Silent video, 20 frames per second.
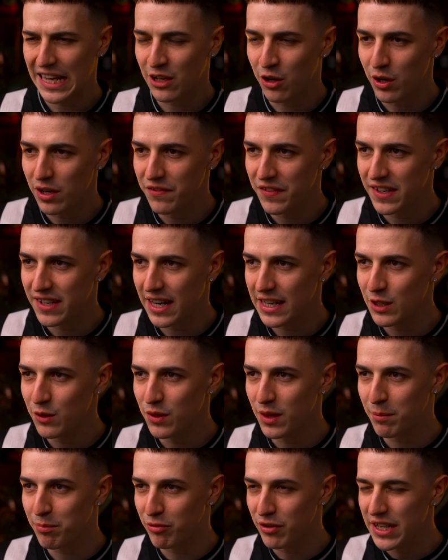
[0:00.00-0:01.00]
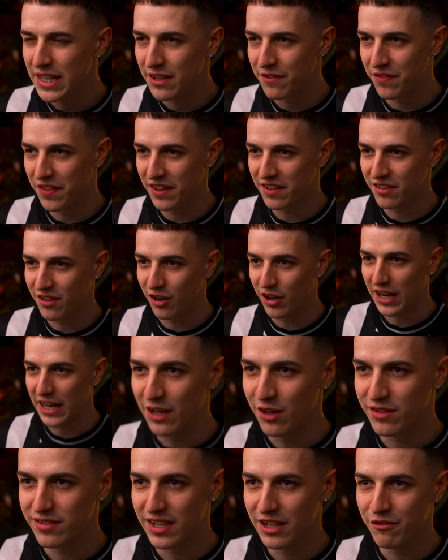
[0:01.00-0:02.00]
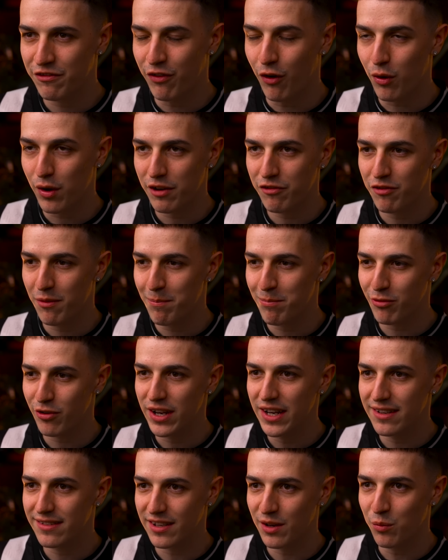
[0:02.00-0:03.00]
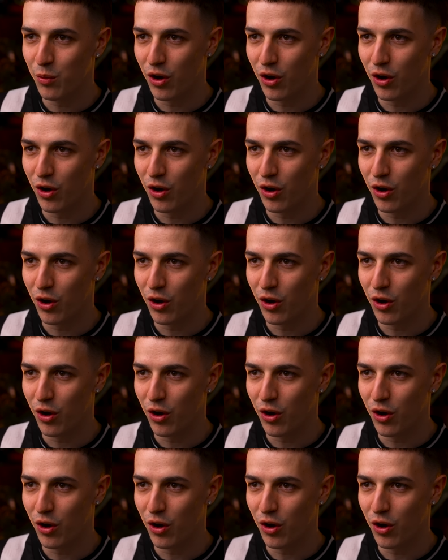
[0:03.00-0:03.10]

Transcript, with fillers: I can't even tell you the breed of this dog. It looks like four different breeds in